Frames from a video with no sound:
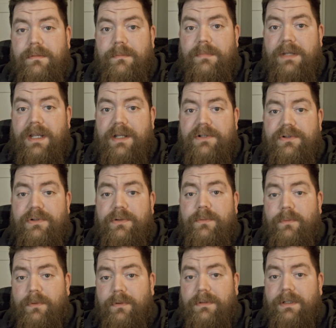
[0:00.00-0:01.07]
major
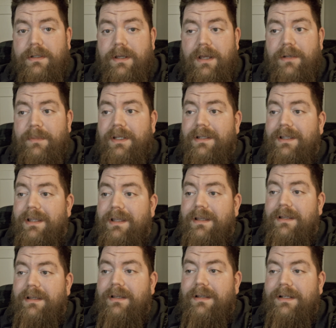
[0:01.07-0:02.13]
world economy,
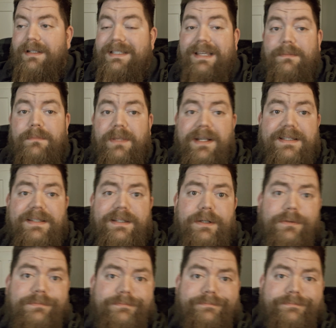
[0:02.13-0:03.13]
except Mexico.